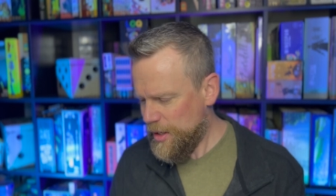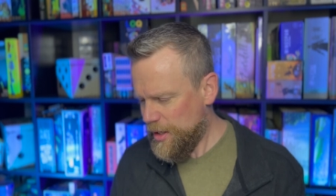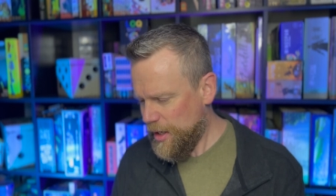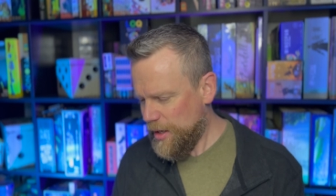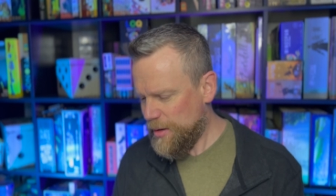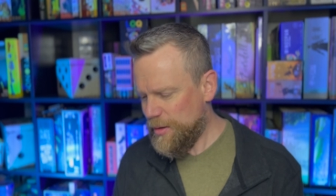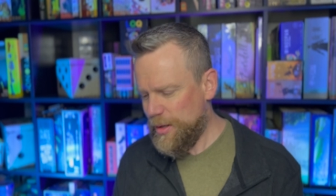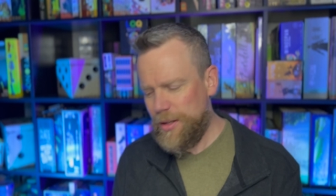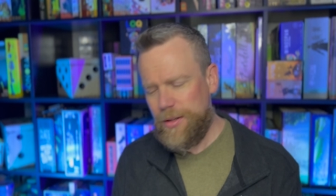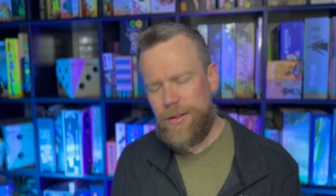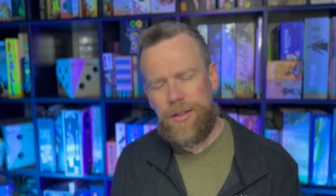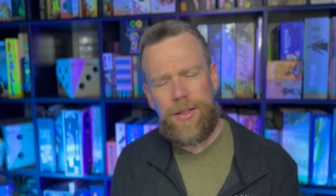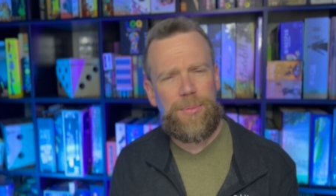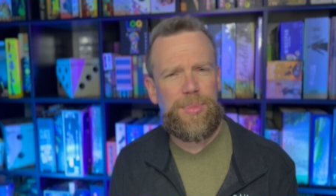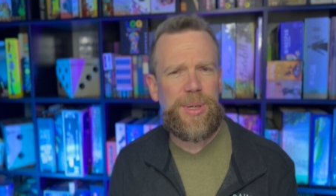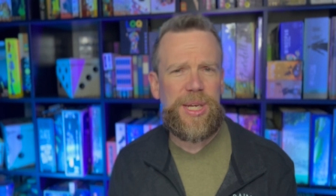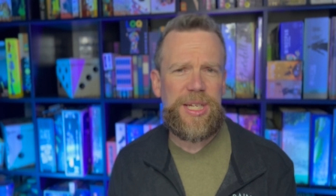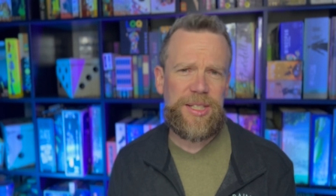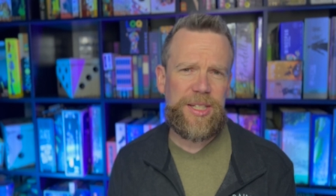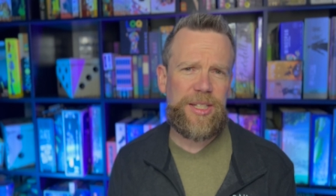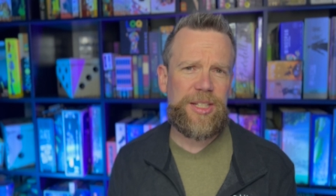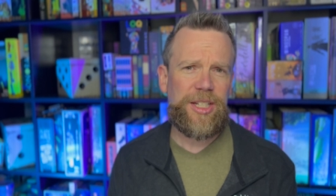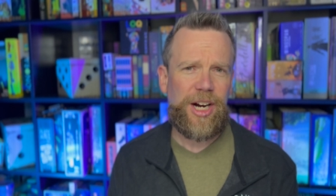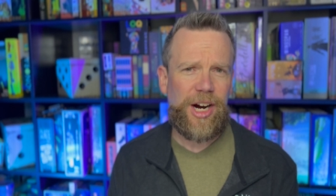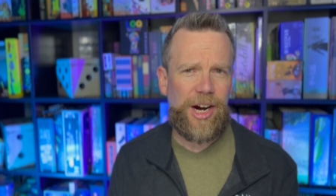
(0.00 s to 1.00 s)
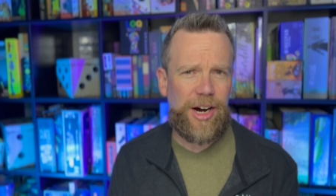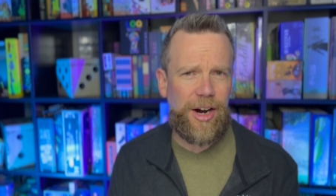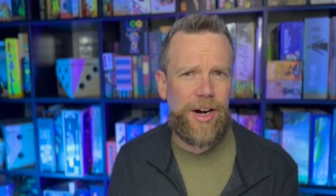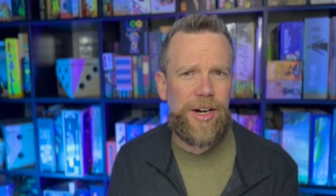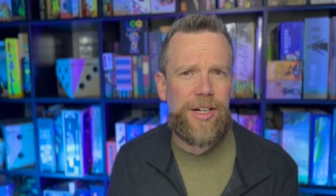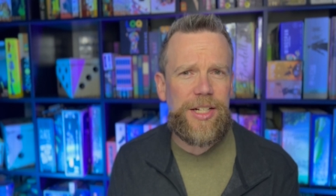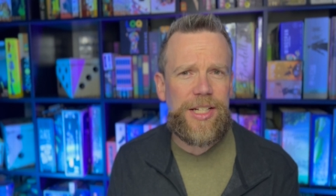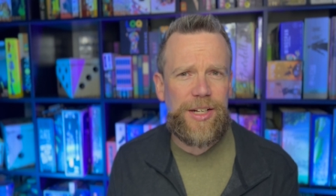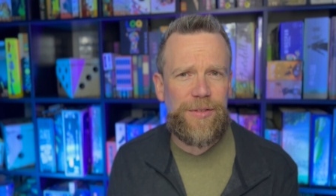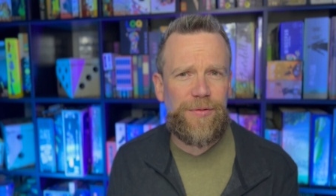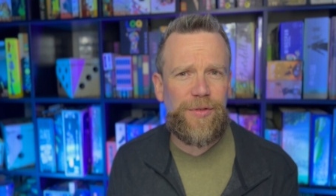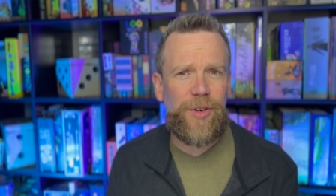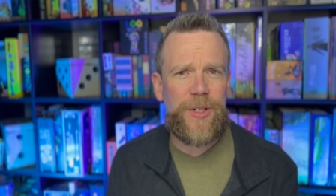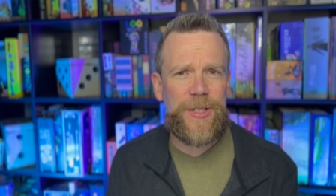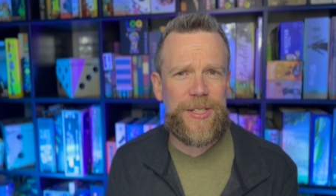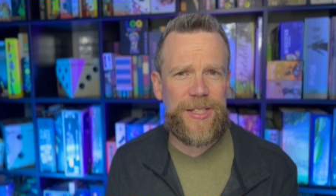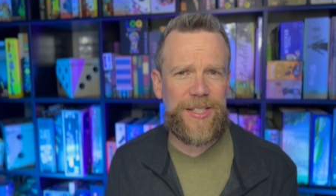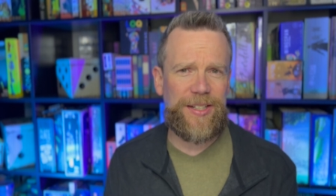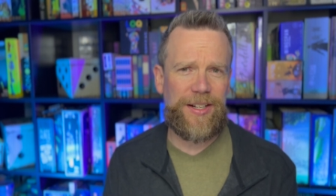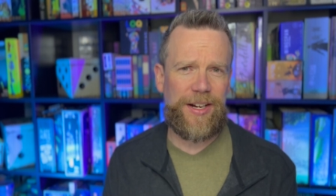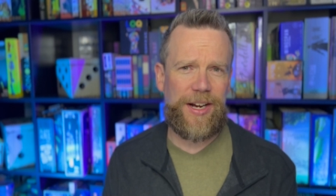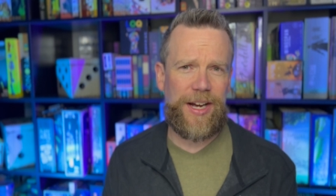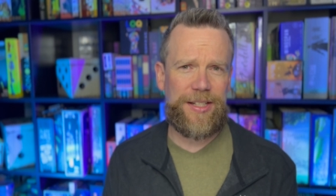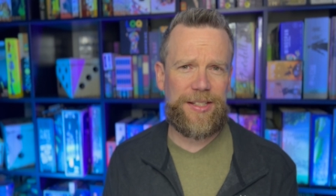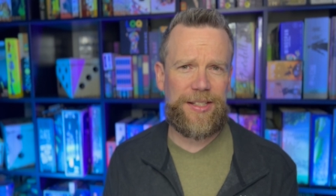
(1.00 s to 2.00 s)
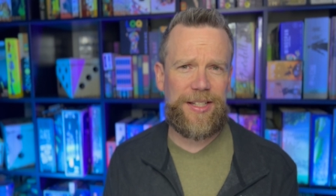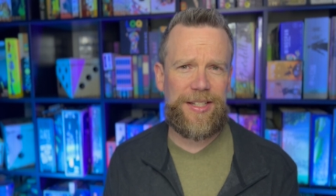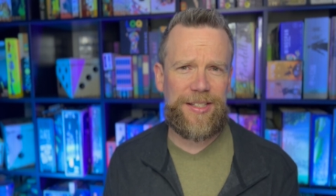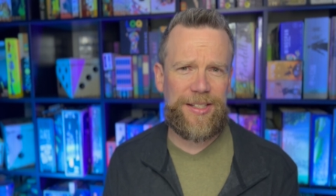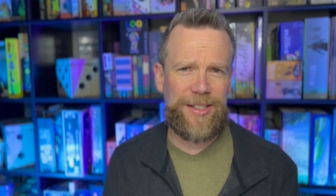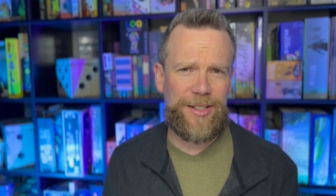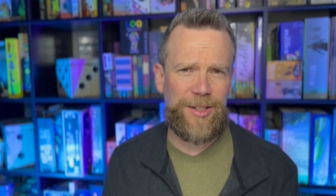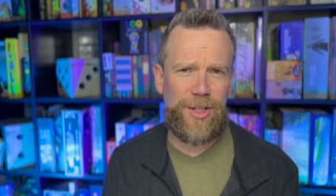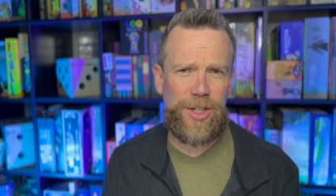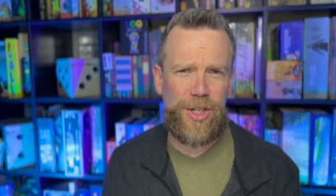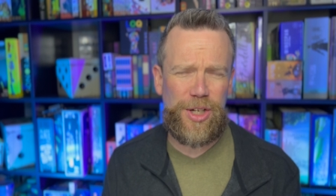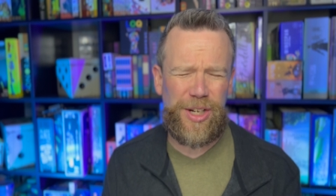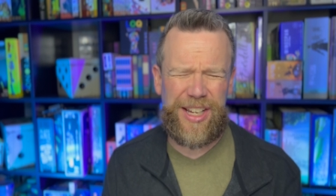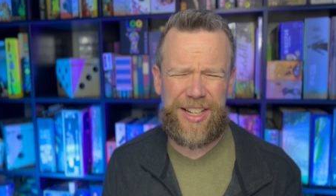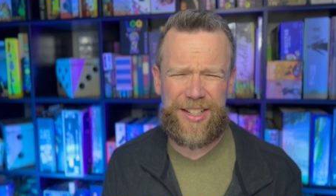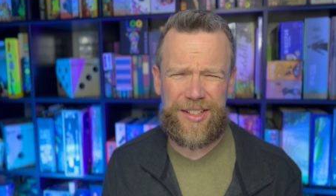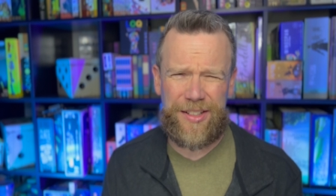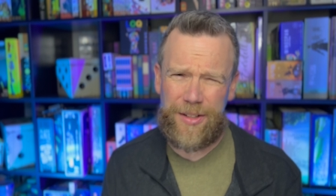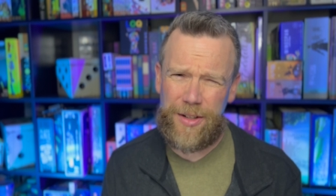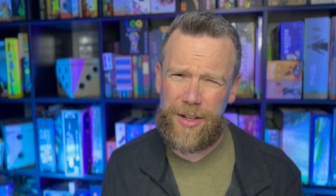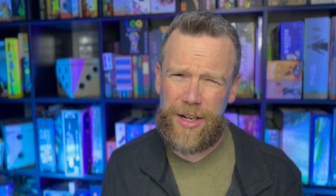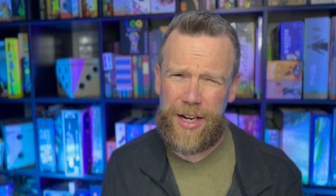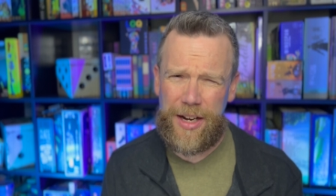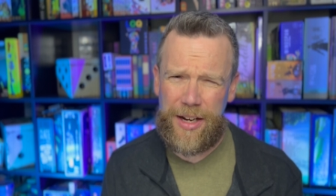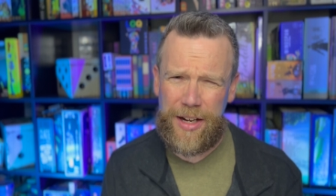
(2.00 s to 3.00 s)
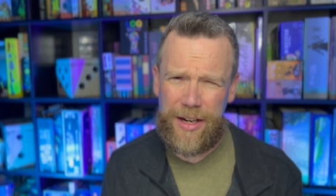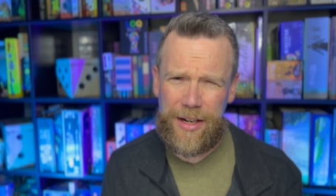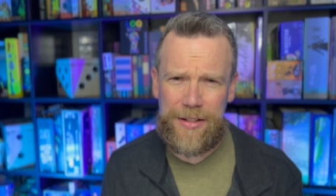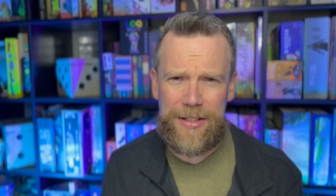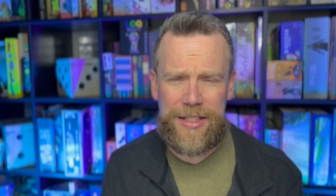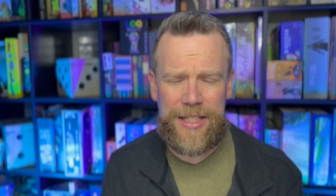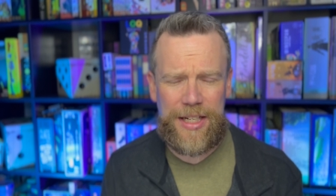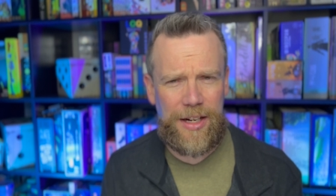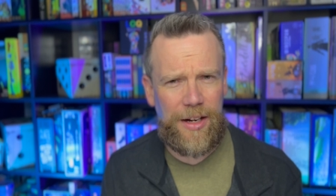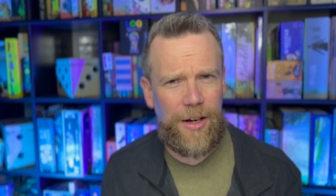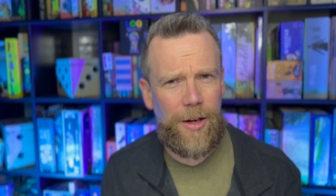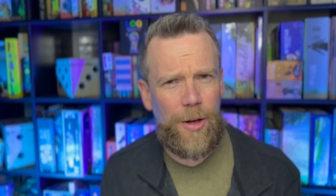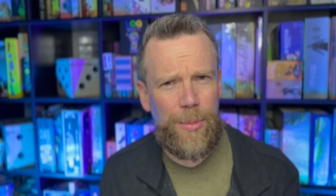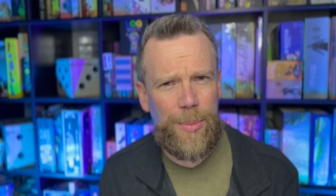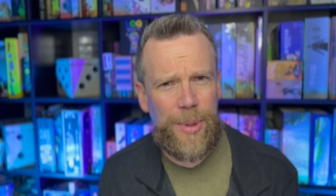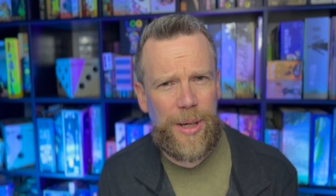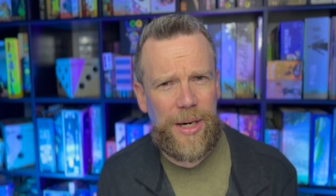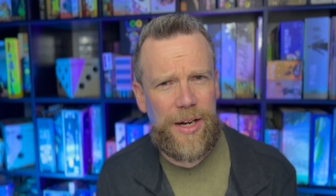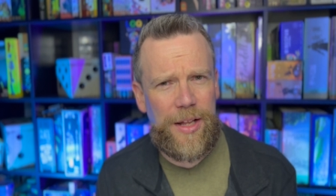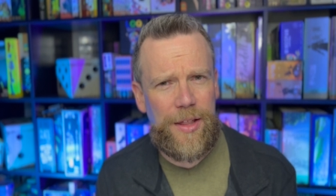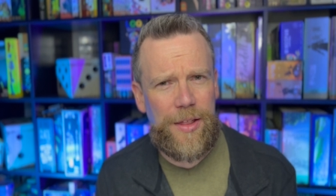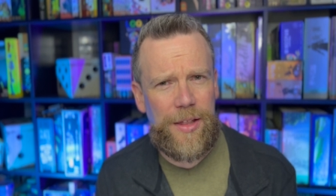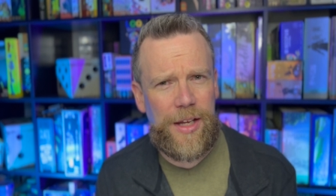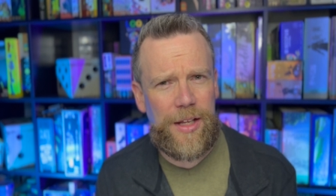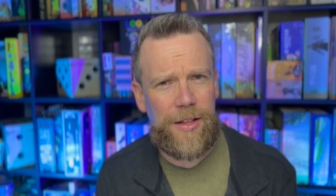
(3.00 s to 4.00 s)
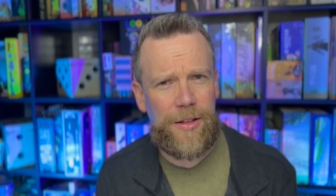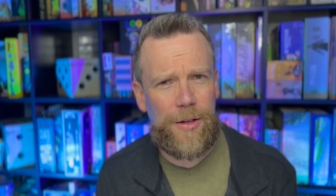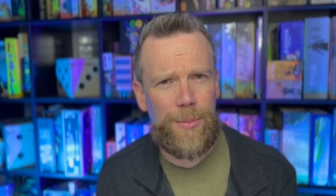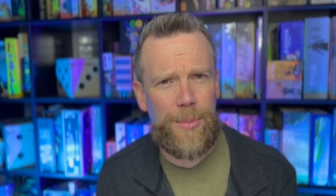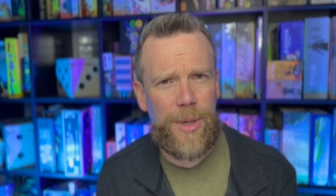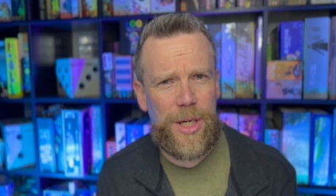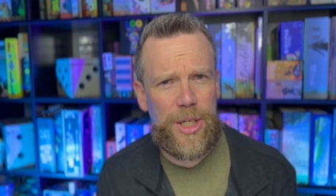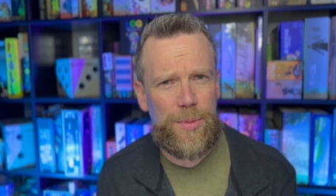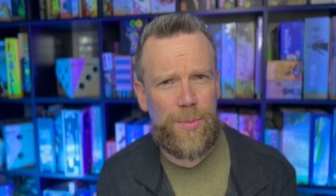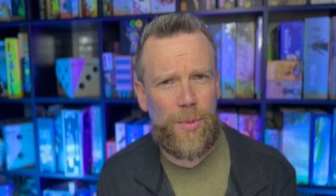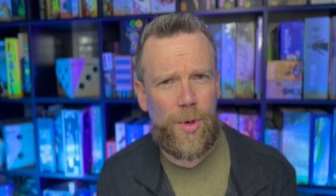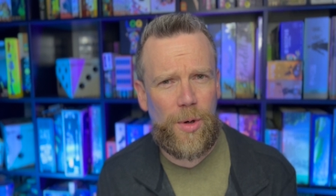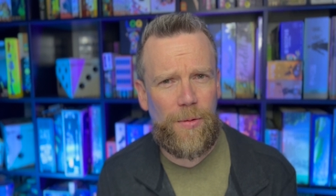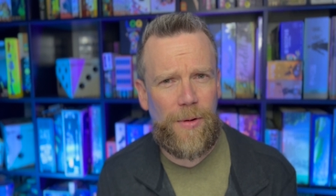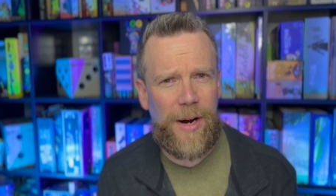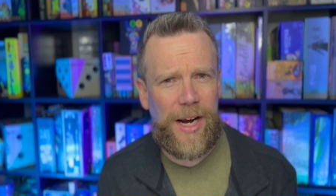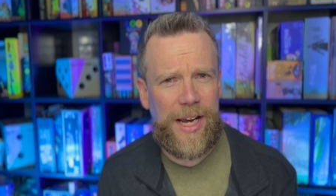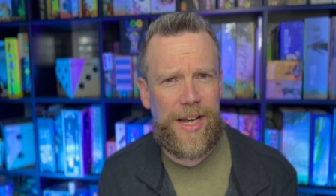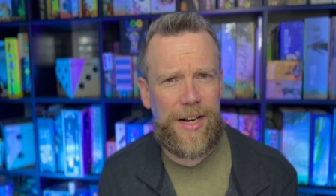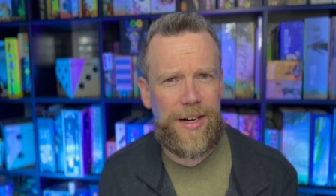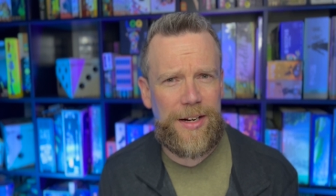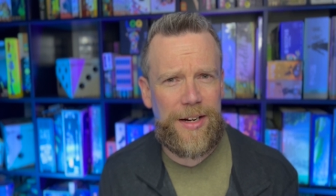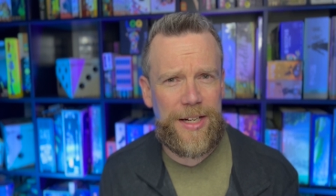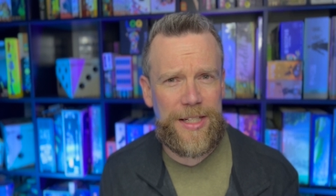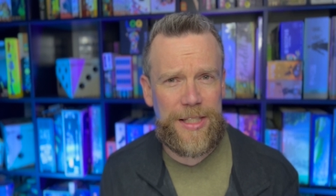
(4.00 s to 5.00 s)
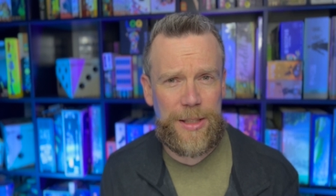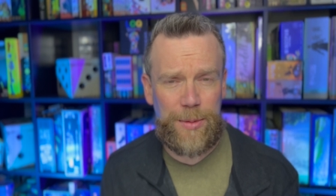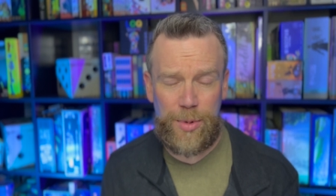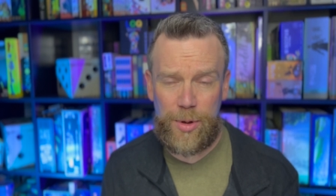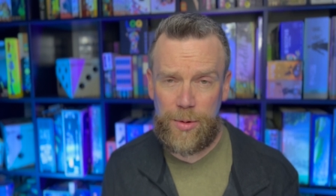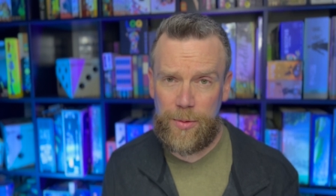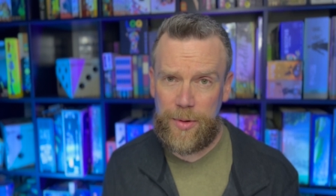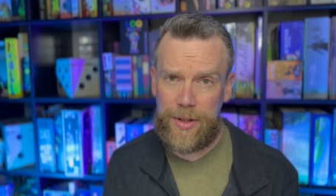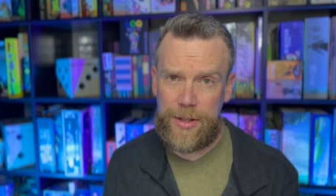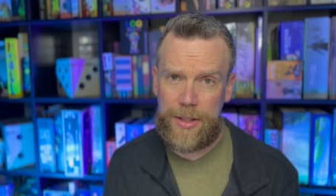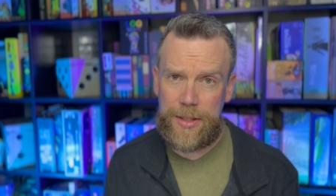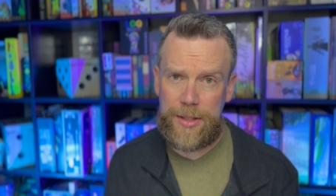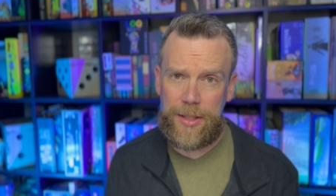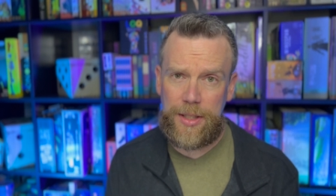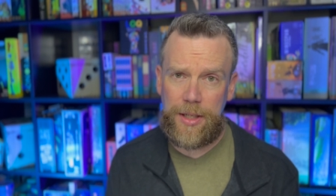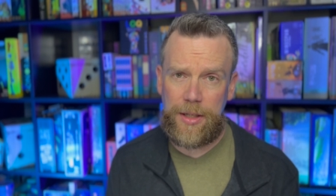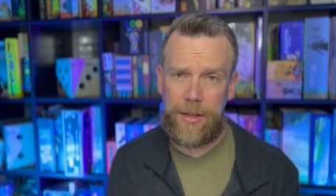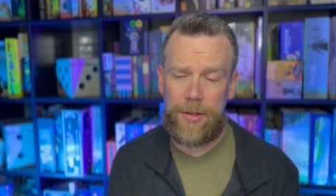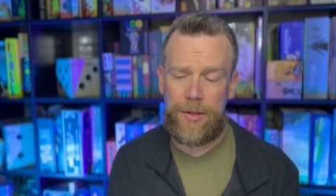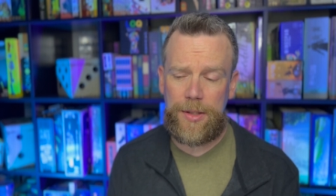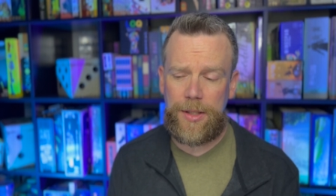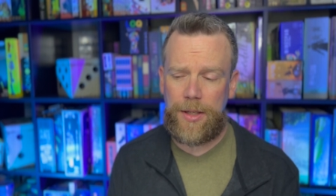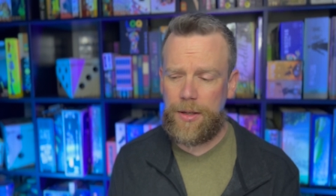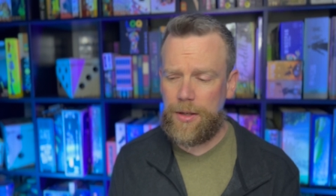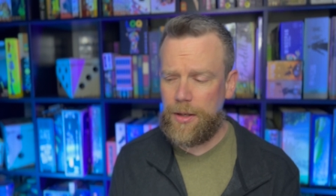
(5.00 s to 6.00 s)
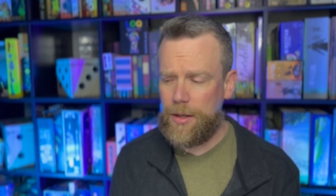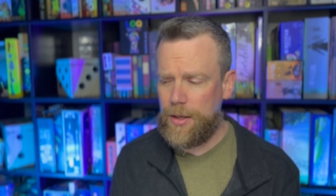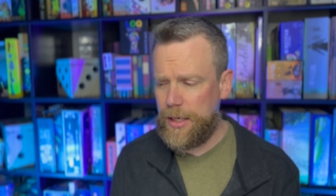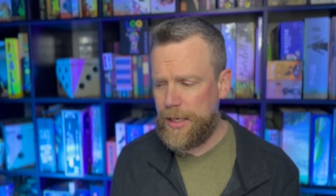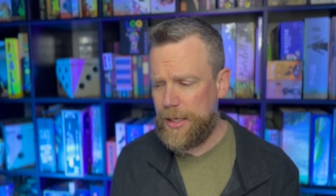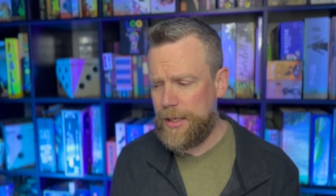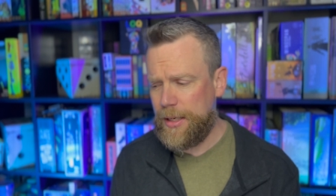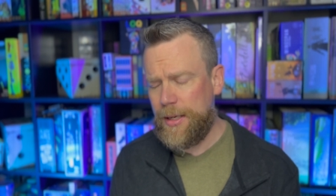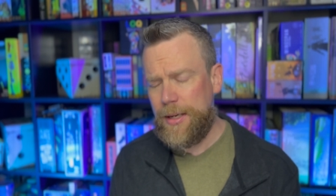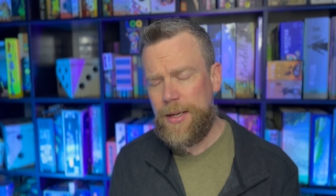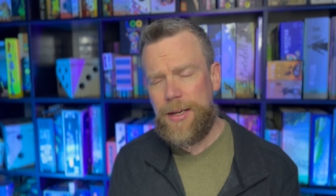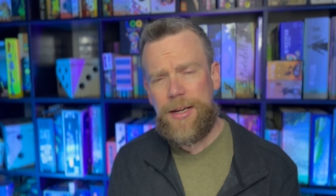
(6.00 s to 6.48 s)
The pieces are different sizes, so you can kind of tell, but I think they're much more recognizable with the stickers on.